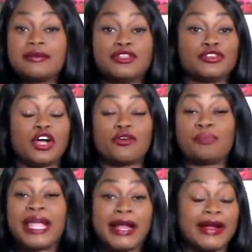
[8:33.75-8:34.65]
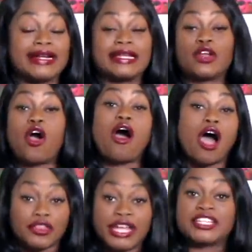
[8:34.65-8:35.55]
you know, parodied,
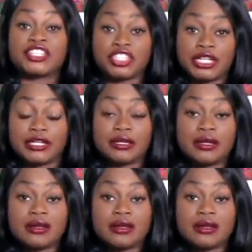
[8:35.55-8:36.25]
all that shit.